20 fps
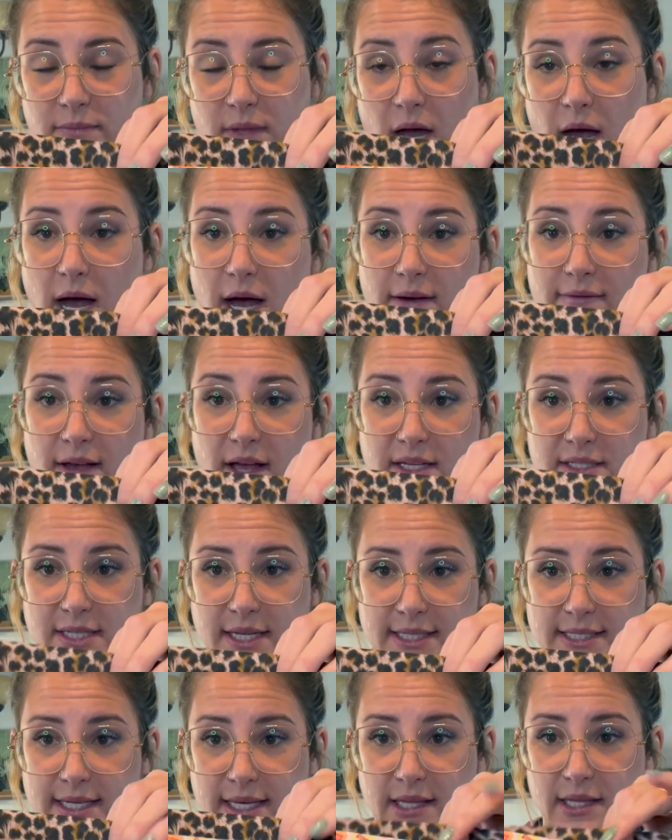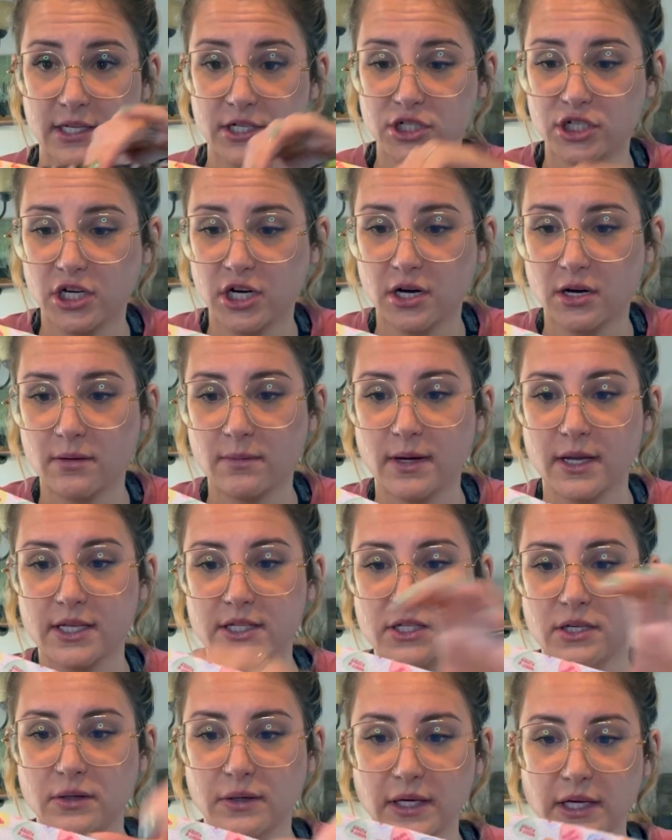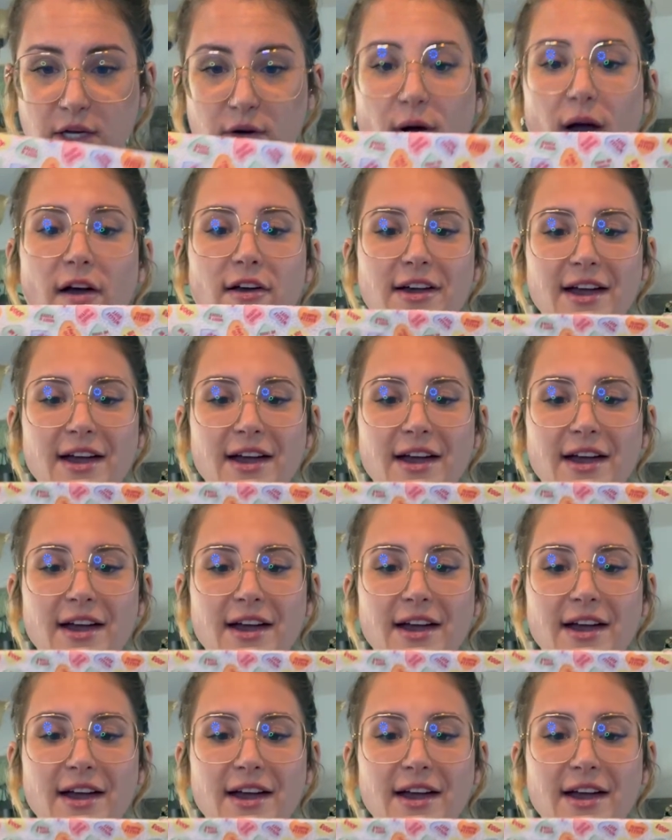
uh, Valentine's Day this year, but it's so cute.